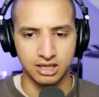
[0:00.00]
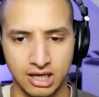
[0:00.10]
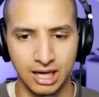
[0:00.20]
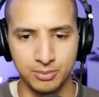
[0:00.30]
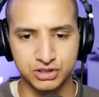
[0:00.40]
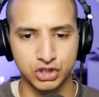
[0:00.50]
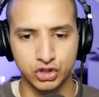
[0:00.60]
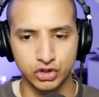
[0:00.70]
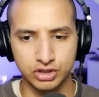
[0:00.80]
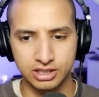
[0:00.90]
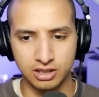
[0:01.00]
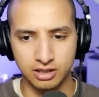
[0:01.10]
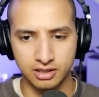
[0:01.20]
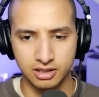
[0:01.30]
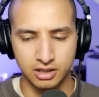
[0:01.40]
I'm a security
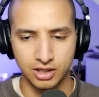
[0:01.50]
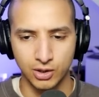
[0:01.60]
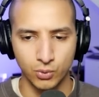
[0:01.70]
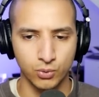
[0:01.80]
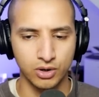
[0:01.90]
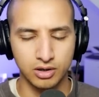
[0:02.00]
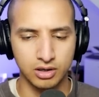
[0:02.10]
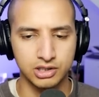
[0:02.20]
guard. Where are all